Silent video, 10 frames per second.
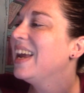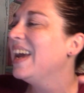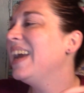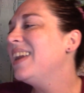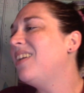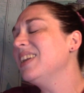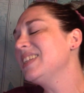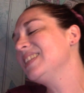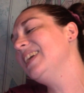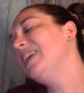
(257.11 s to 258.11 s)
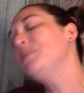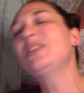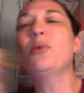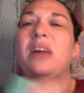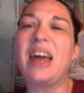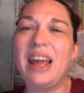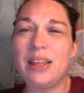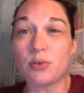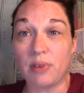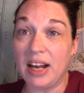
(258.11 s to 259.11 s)
and honestly, it was okay.
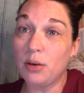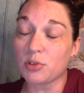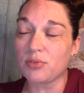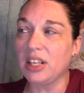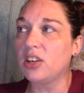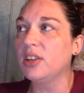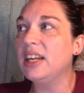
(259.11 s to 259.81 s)
The writing was really good.